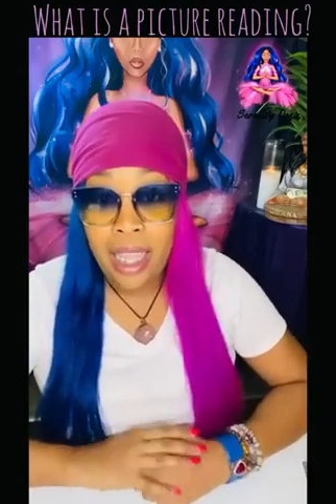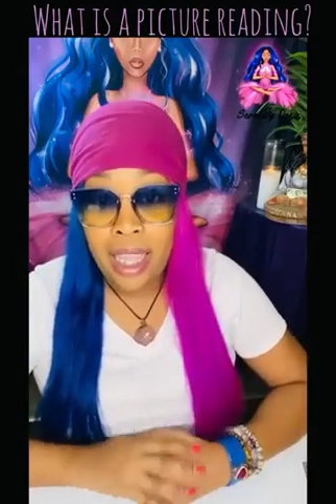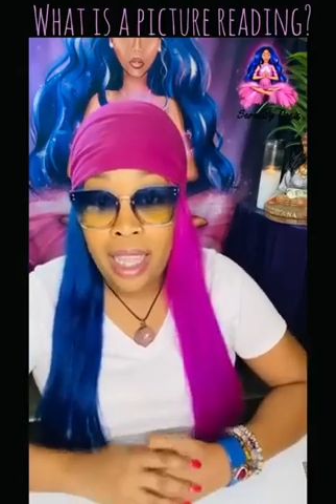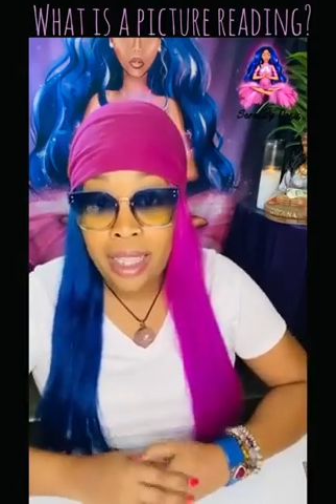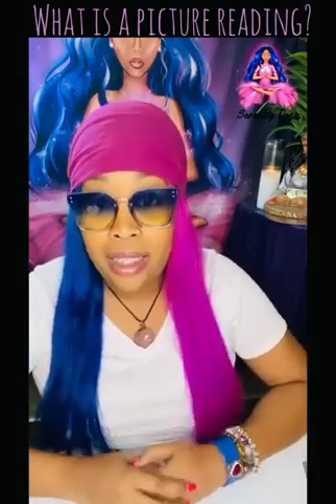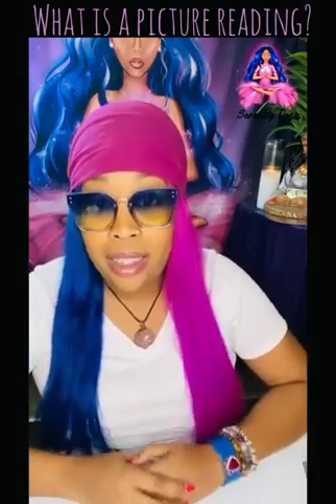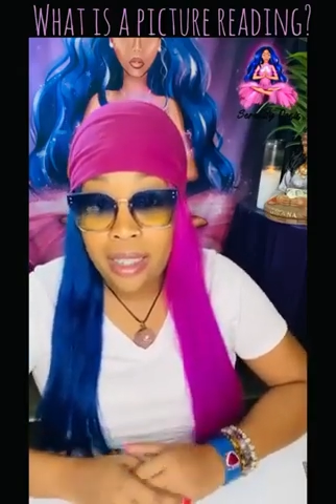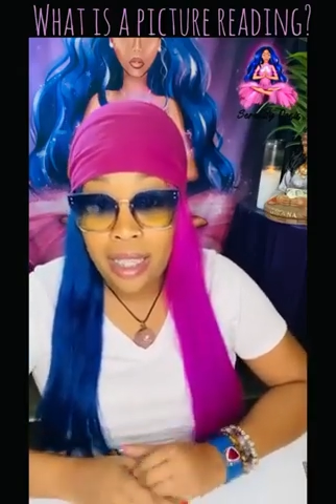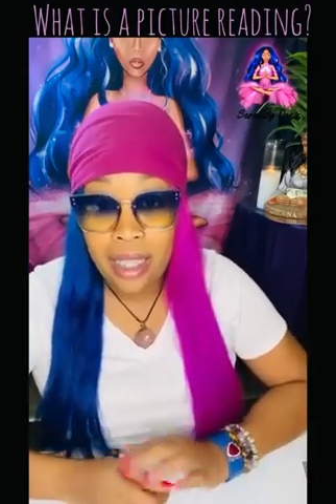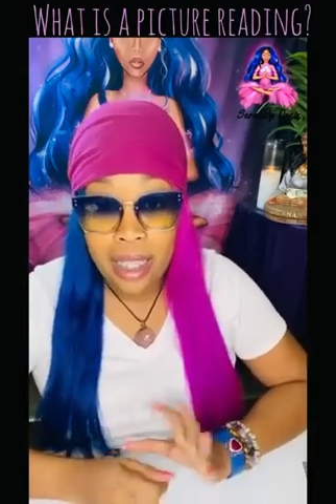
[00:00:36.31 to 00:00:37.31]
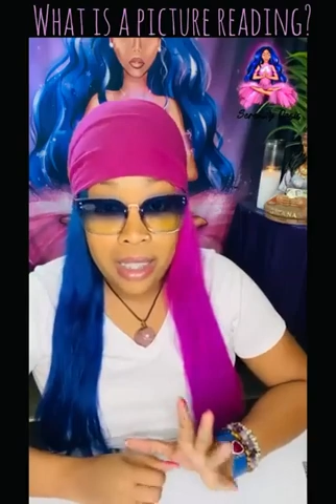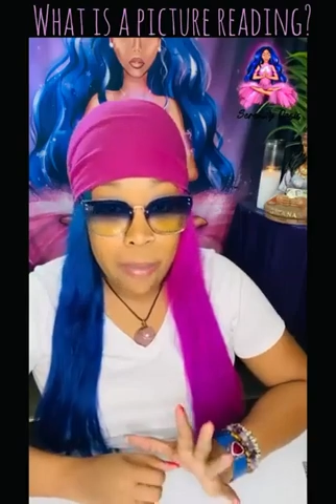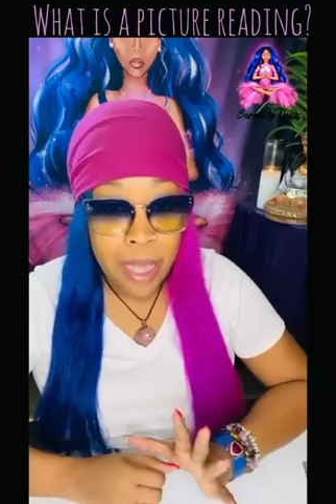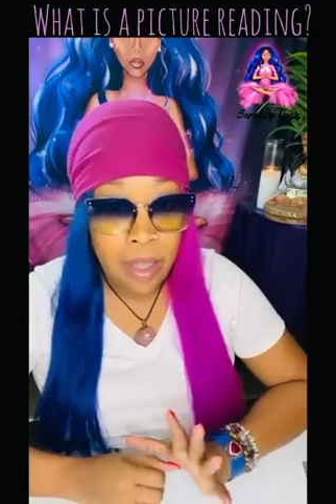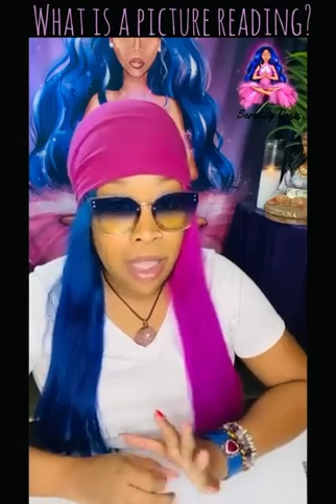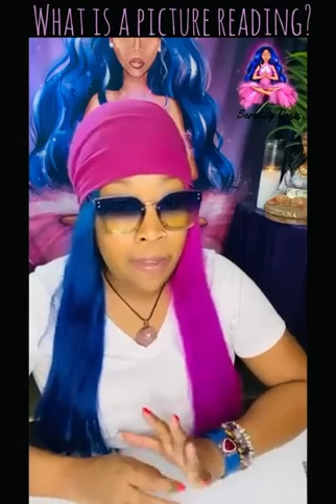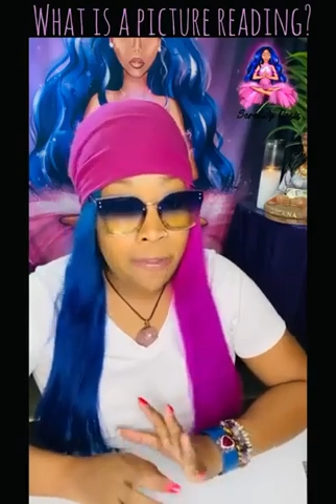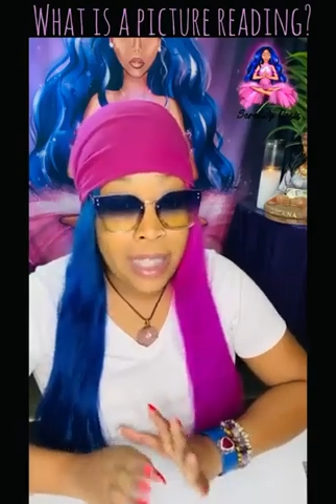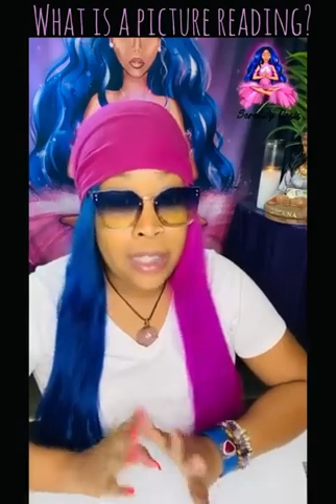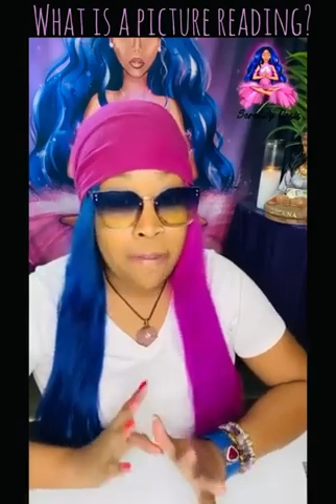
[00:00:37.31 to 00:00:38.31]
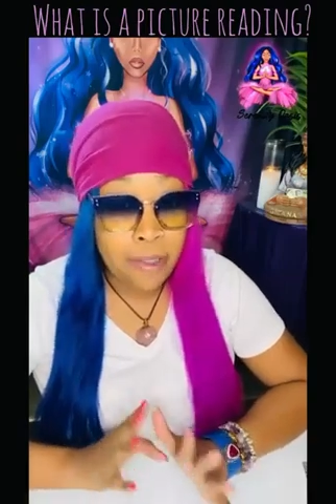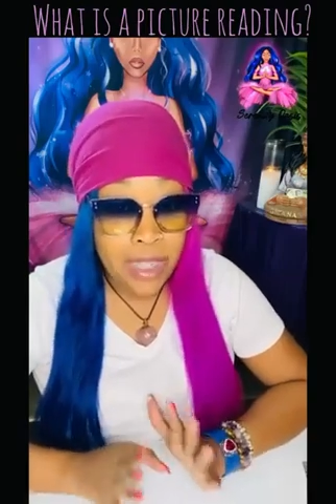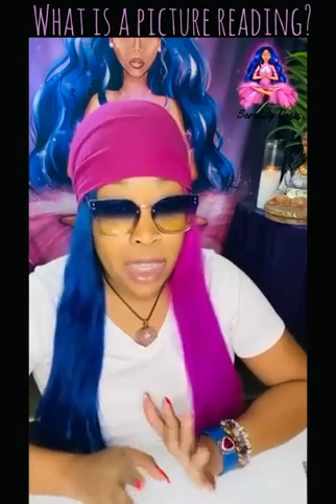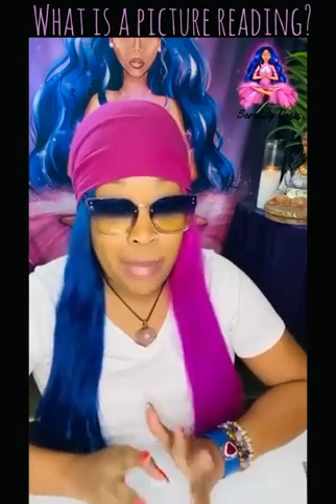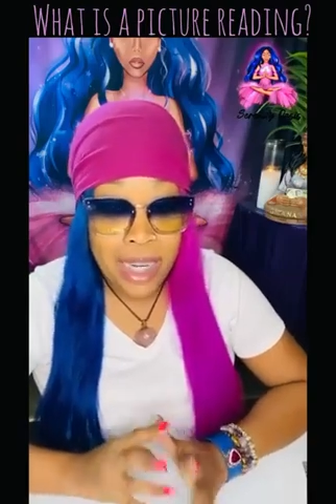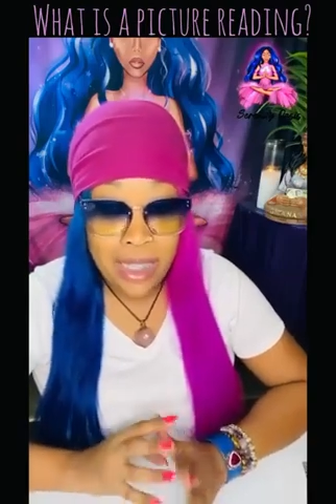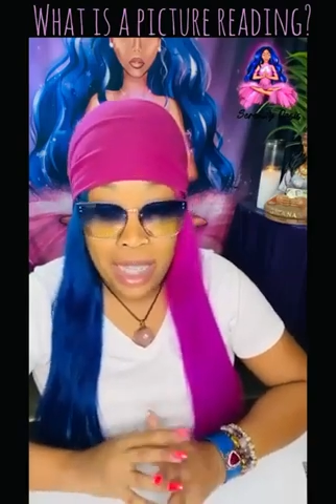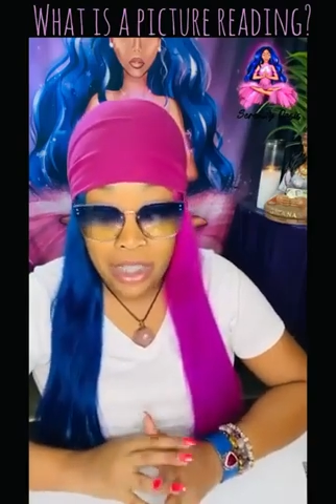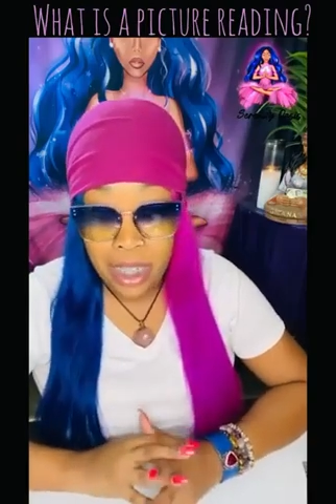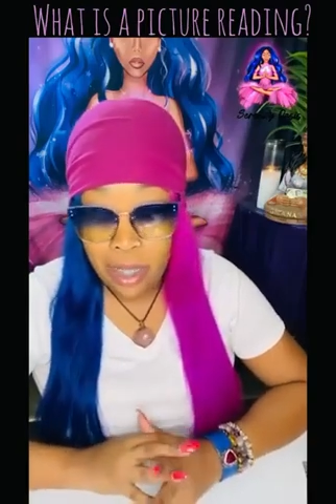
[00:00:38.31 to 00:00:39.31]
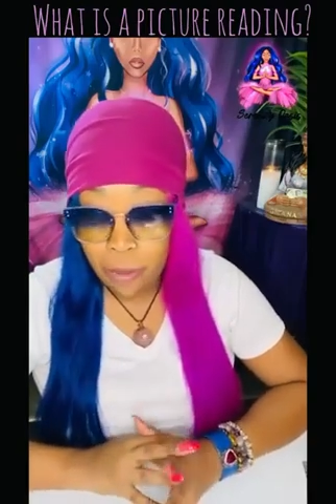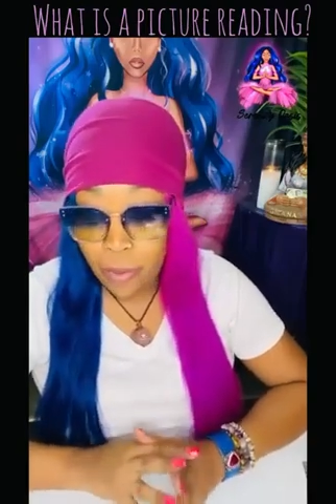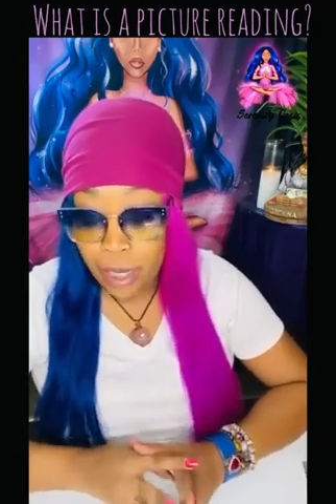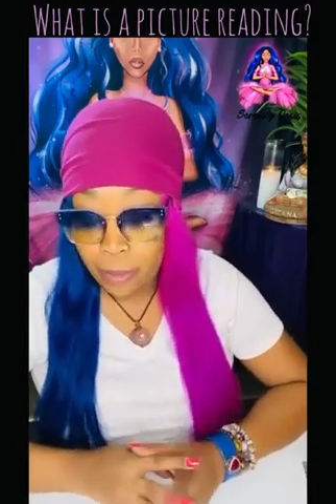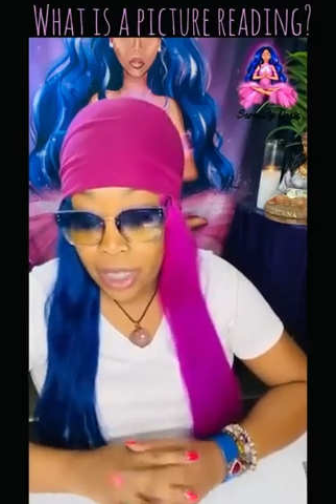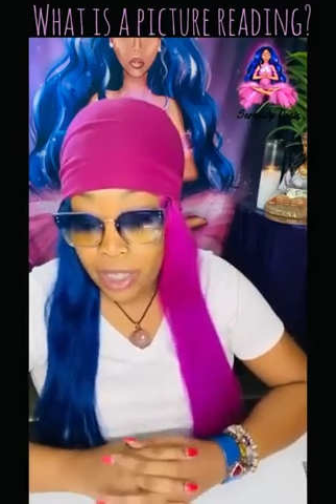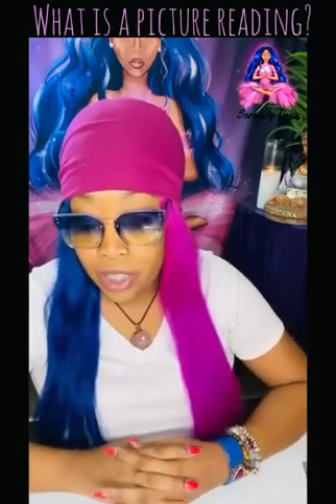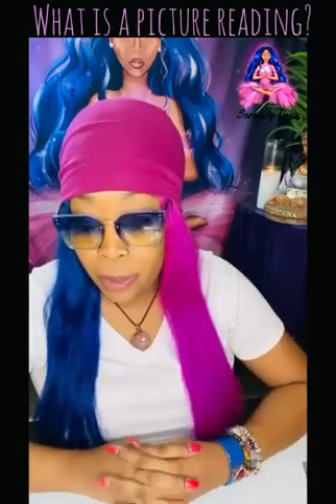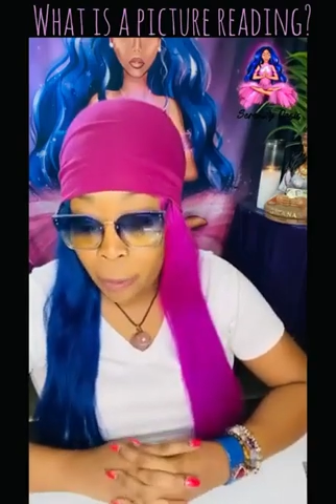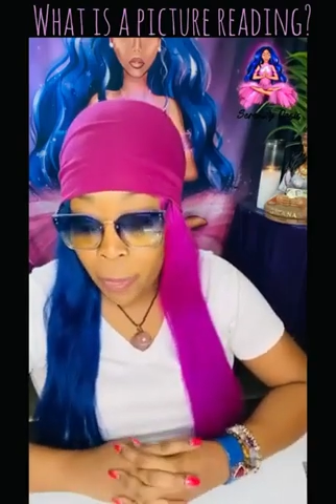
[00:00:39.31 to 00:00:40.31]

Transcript: it is about it's a 15-minute session, pretty much,